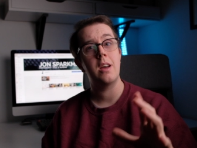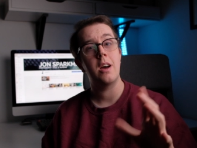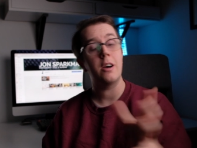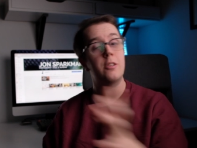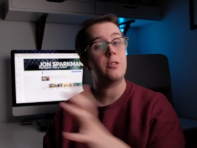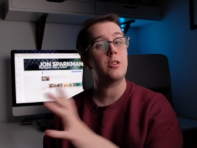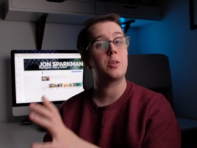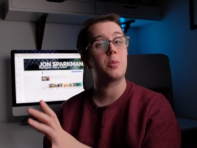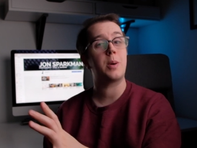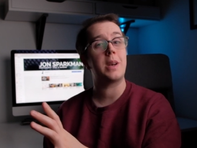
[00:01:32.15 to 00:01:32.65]

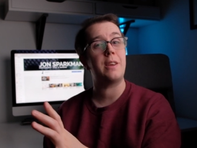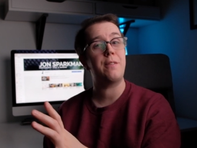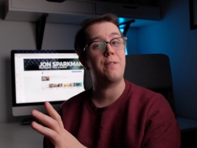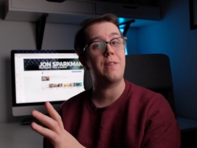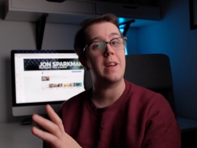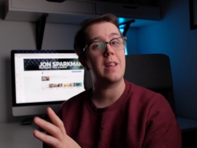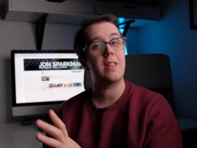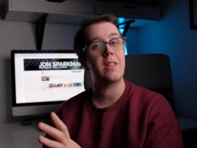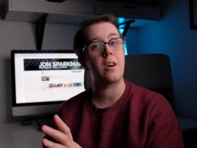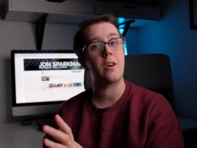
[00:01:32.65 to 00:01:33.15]

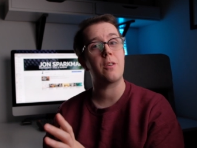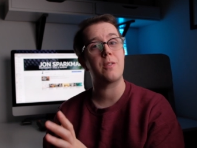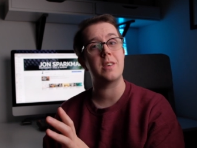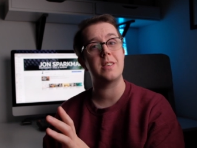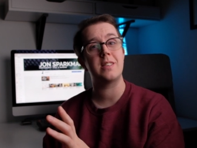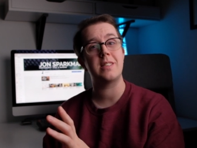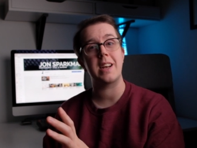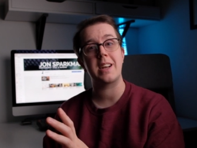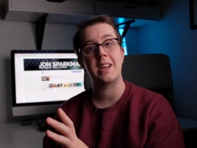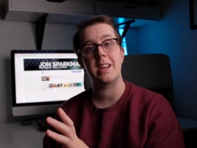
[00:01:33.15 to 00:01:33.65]
125th of a
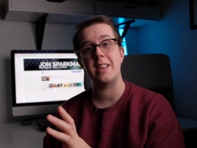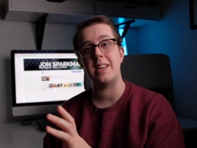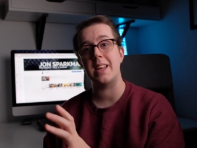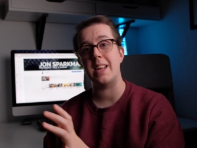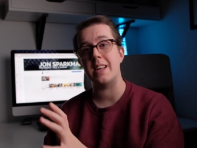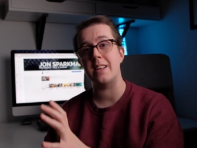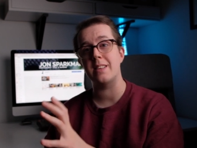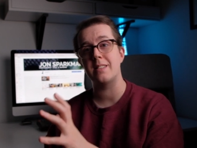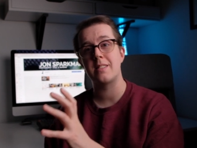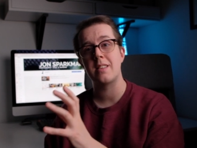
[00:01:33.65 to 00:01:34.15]
second
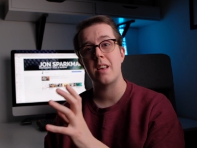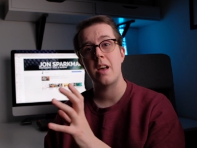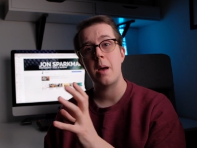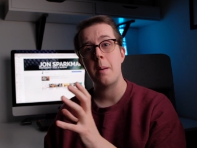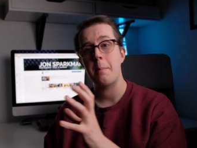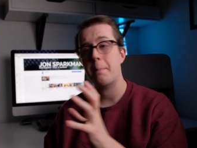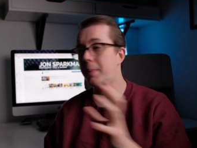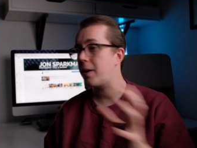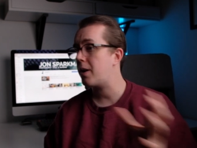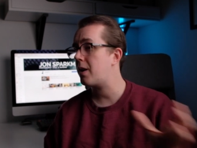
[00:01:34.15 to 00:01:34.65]
is
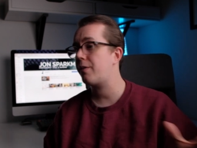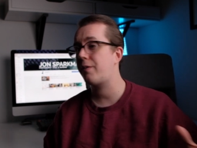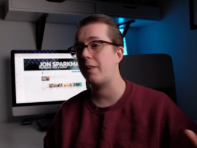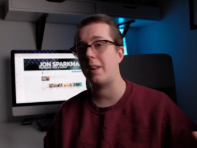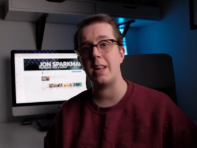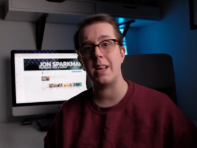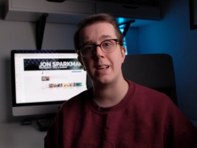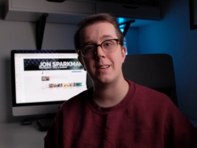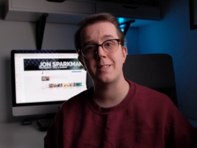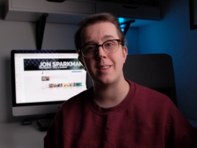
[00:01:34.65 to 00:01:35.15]

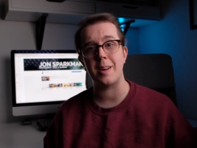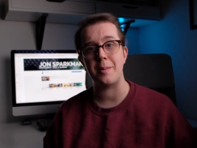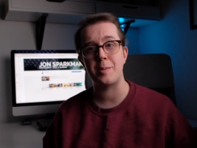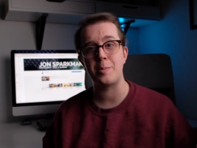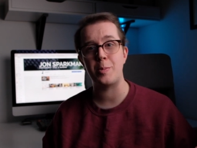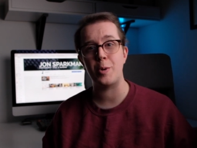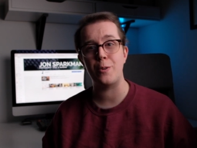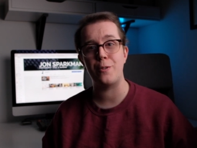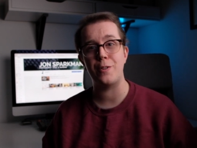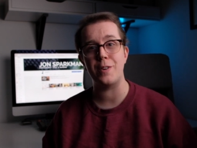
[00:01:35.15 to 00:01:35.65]
perfectly
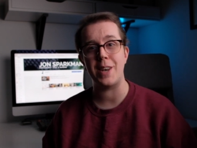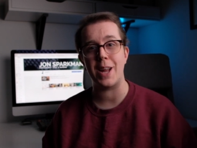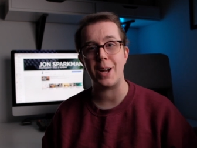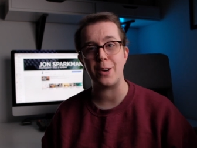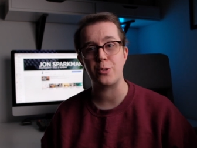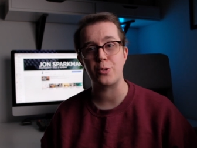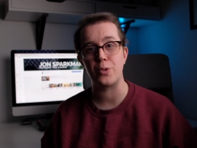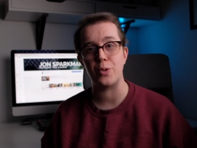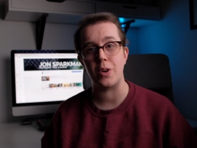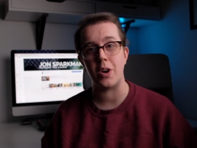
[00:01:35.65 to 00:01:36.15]
acceptable for
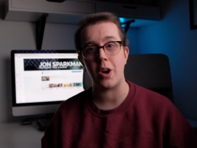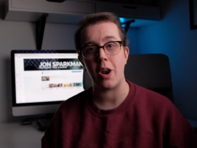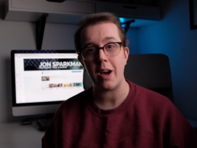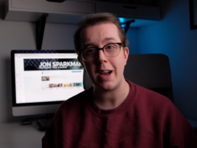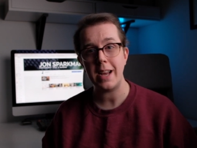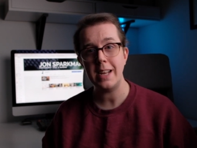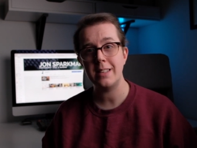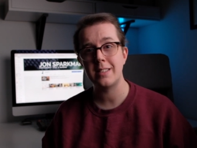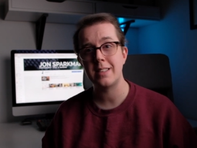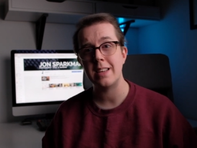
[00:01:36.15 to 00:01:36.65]
natural
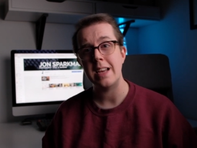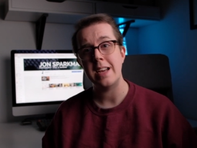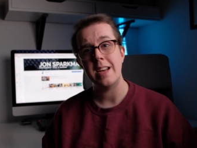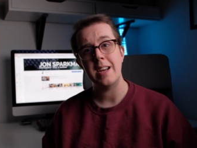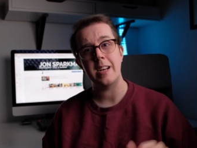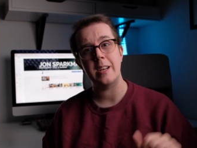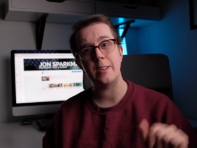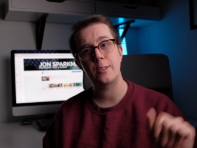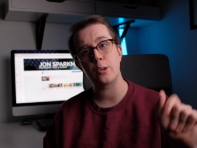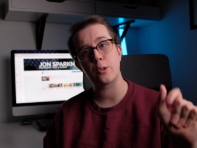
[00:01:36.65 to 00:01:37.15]
light.
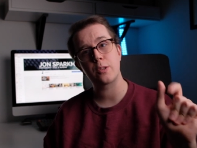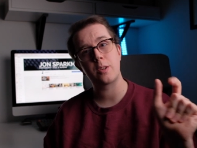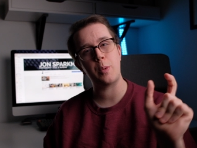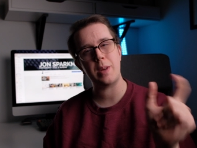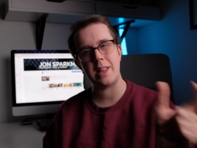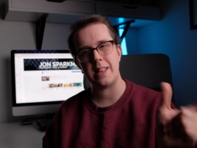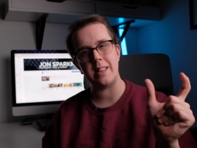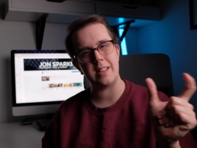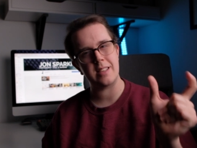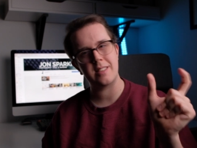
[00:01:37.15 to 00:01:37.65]
It's also
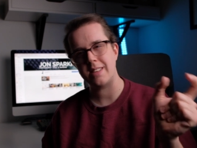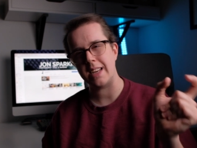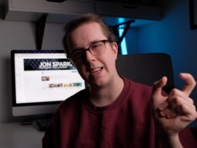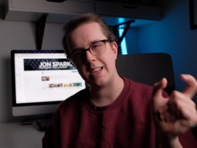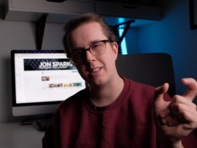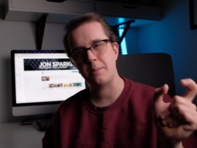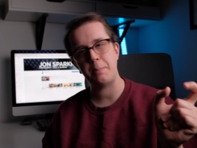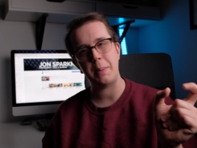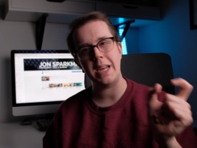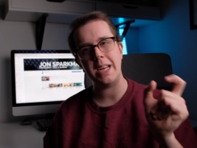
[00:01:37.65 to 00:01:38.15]
within the
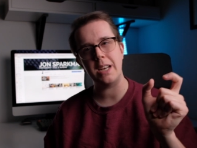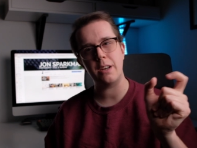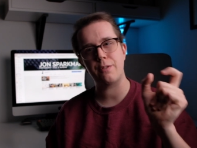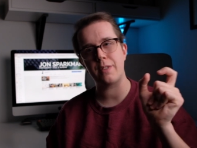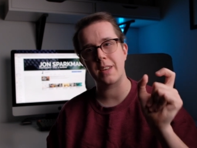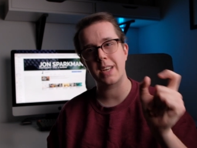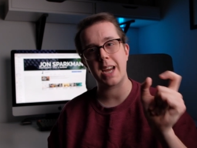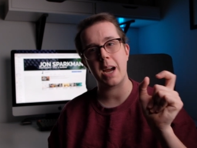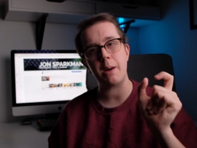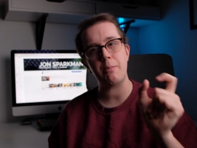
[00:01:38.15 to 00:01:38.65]
sync speed of
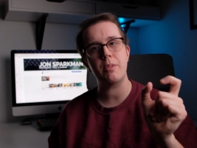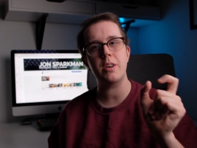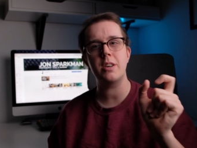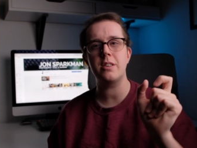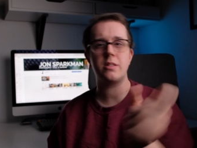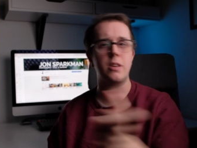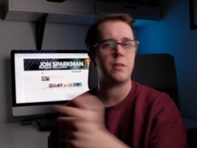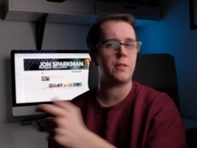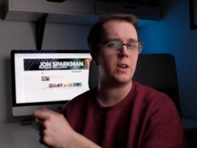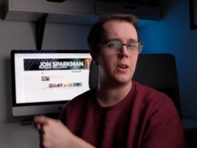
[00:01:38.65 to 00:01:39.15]
the camera,
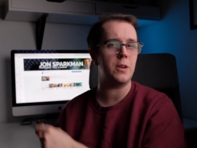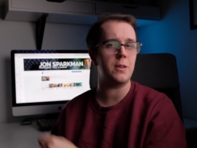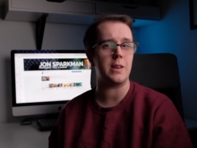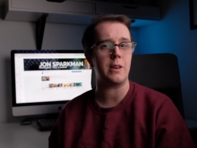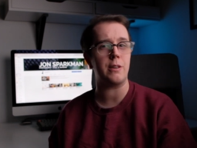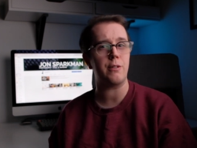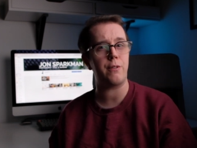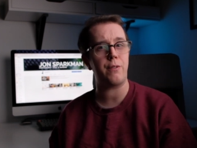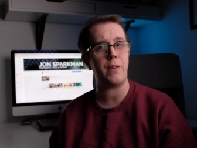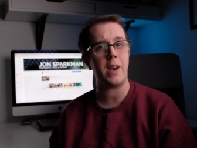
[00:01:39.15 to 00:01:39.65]
so if you're
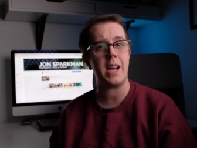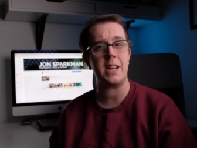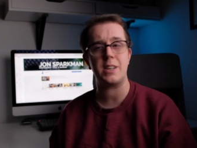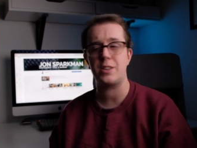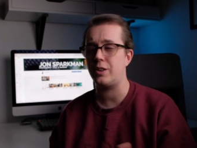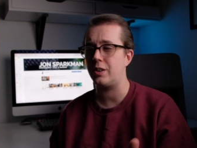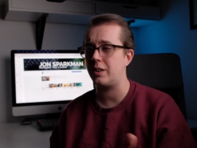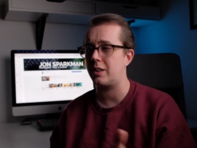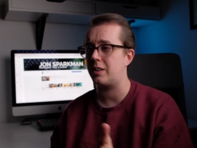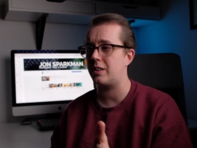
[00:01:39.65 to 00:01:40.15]
using
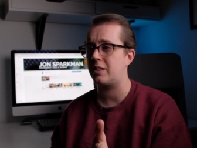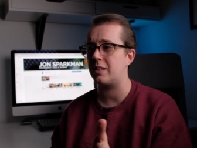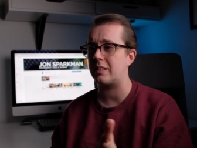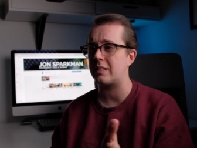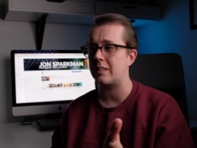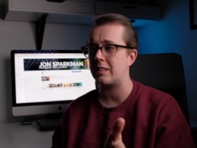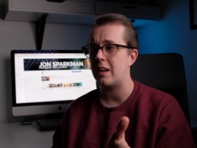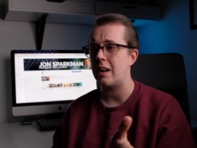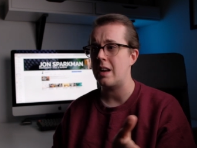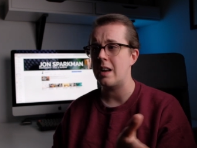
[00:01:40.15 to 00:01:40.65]
flash, you can
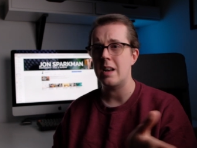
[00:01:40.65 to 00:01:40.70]
just